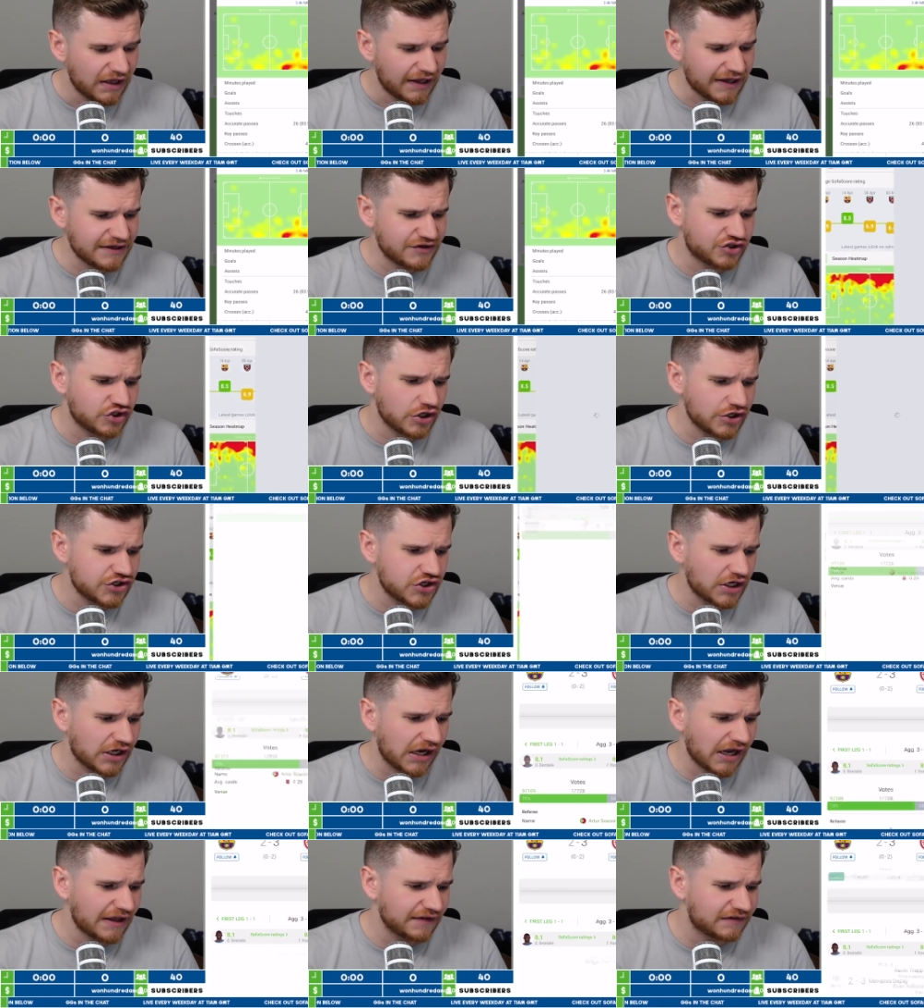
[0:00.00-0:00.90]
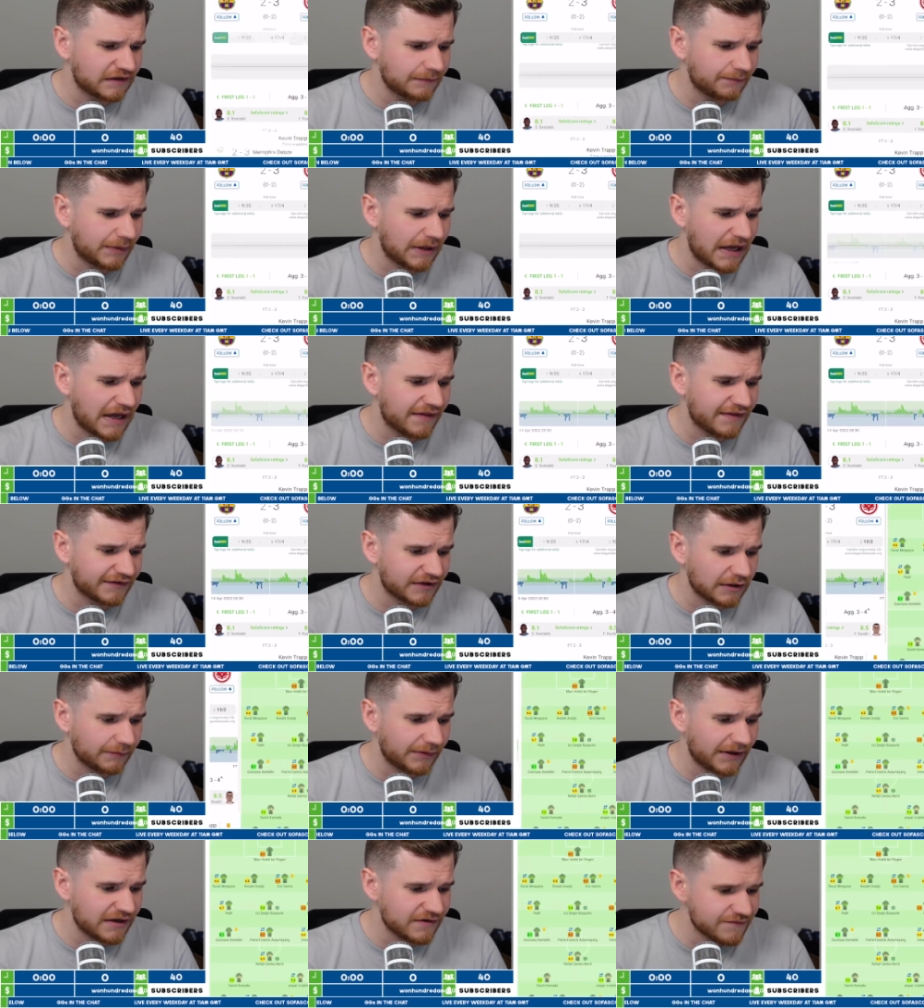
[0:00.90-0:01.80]
He's just your classic player that's
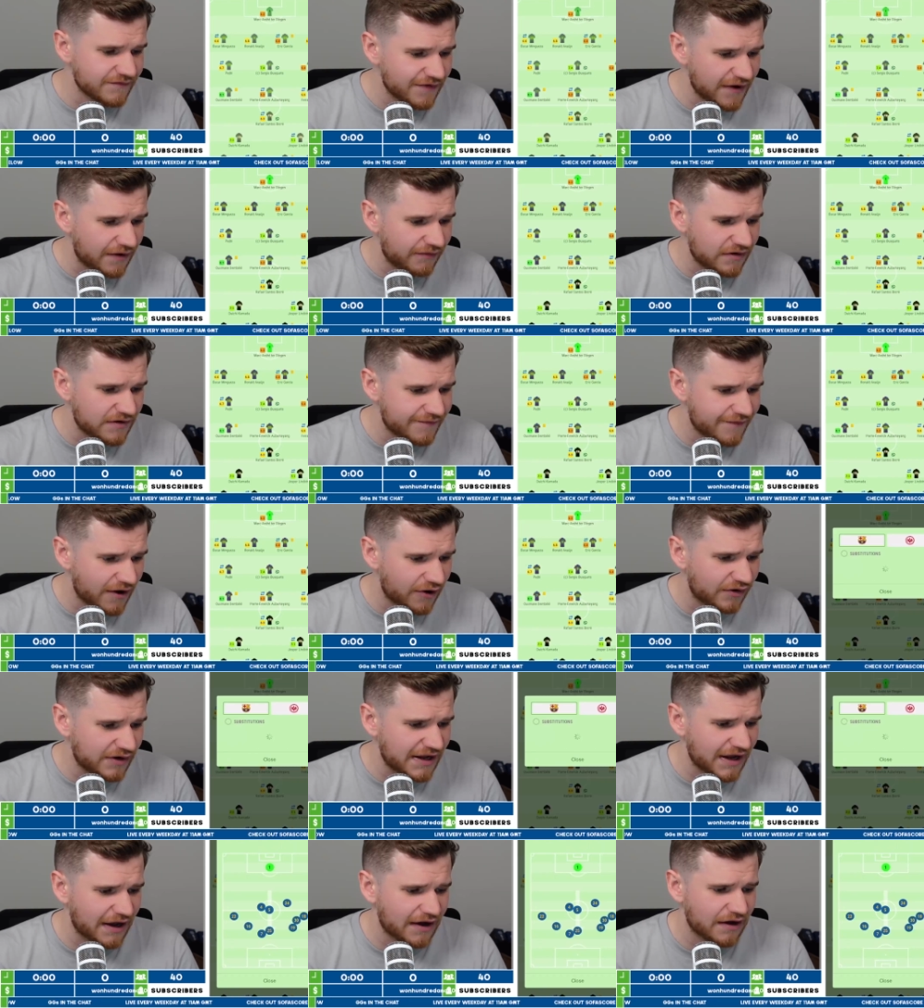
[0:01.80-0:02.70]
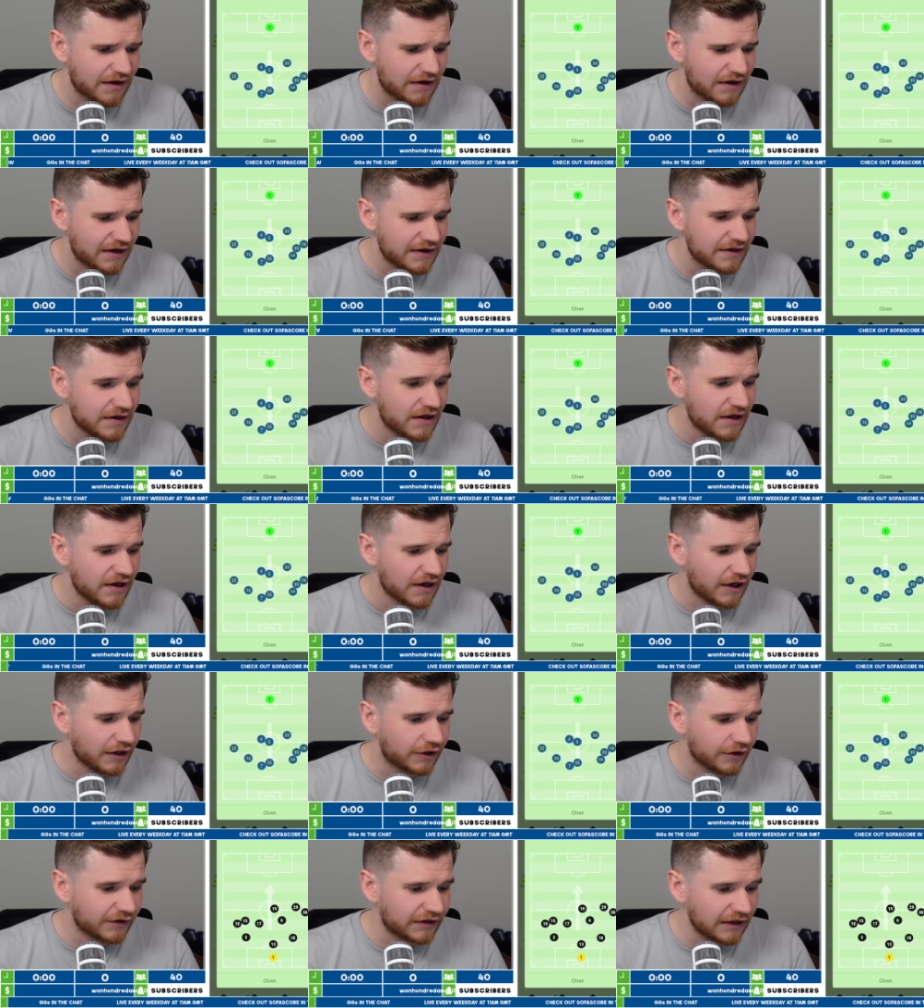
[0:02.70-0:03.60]
going to play very, very high
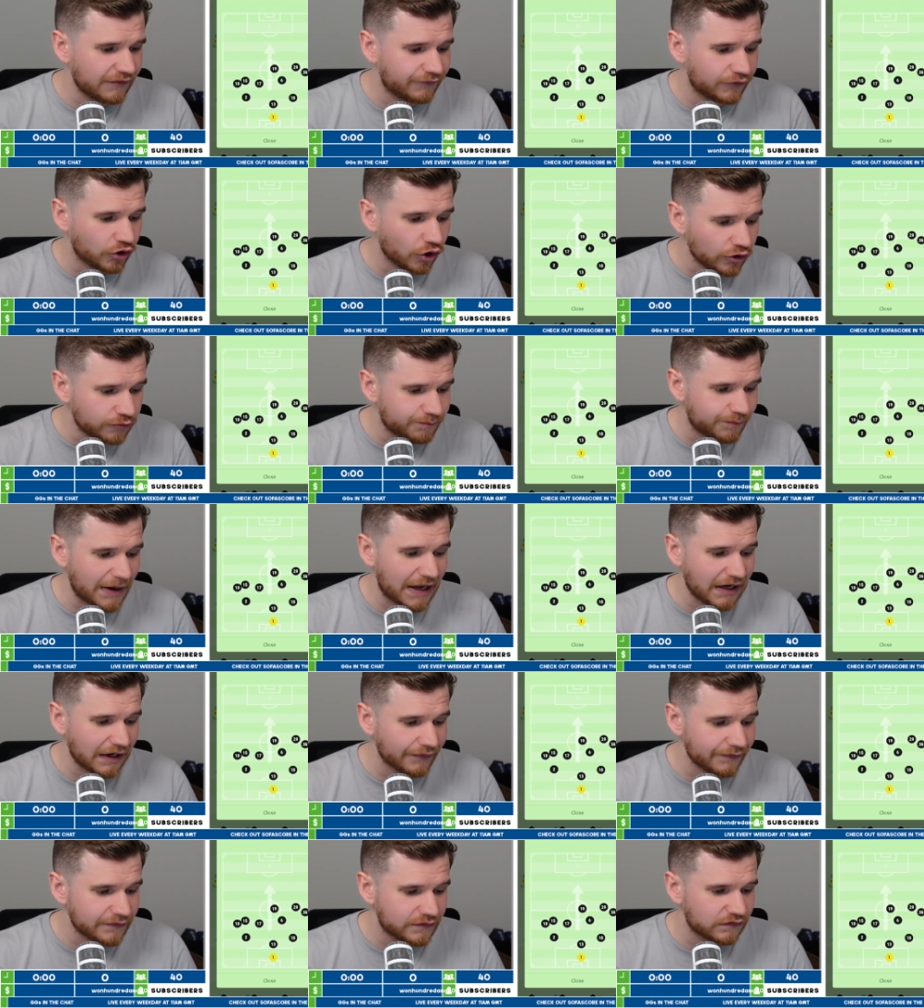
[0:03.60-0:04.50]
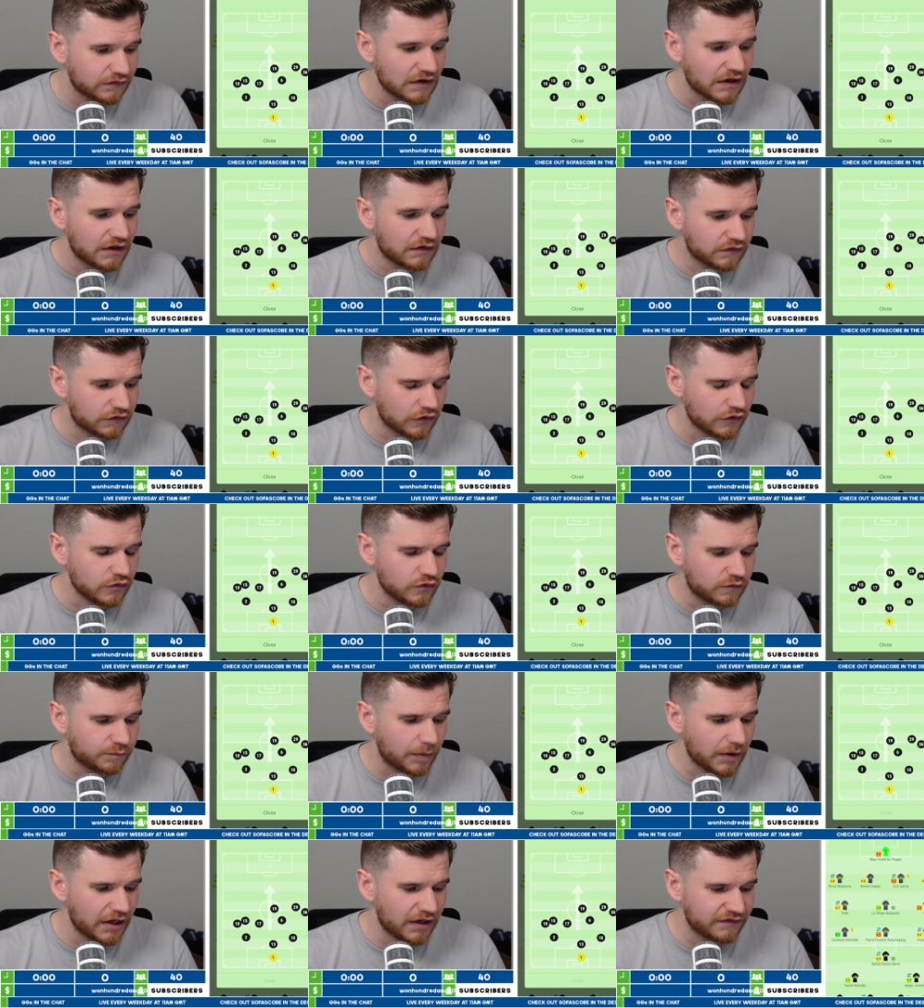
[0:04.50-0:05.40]
and could give good balance to
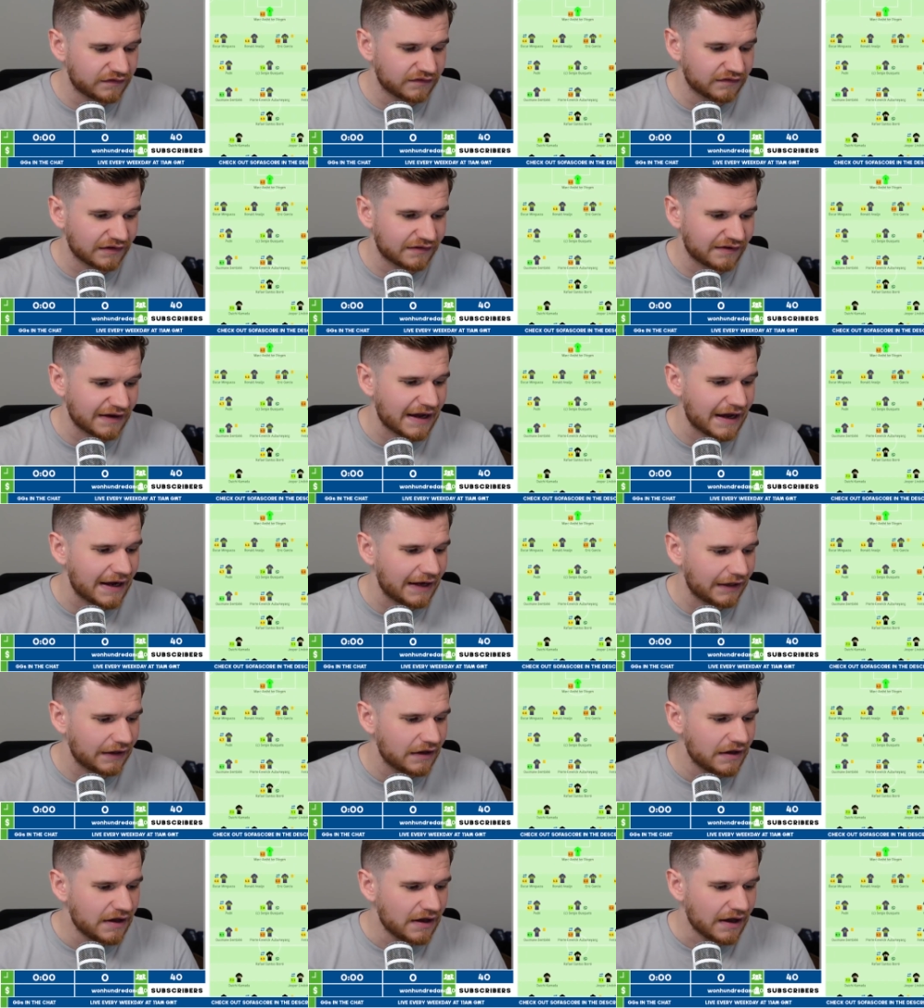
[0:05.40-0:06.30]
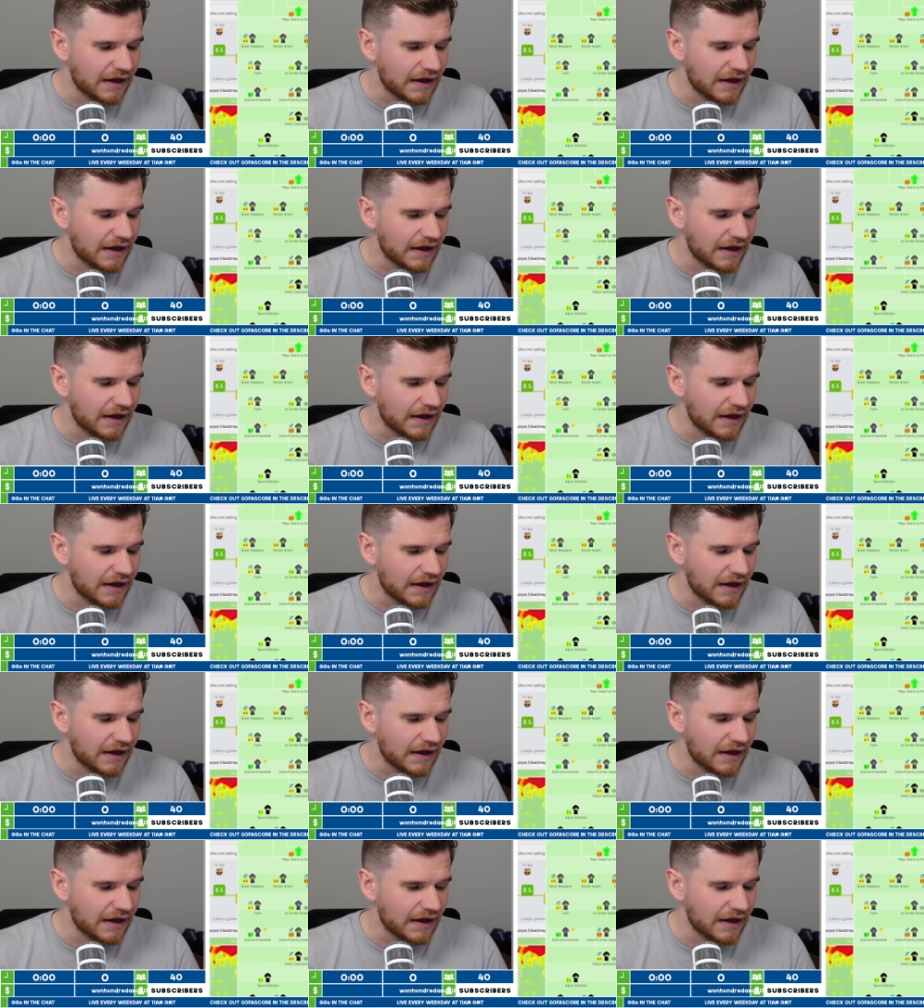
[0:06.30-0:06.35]
Spurs' attack.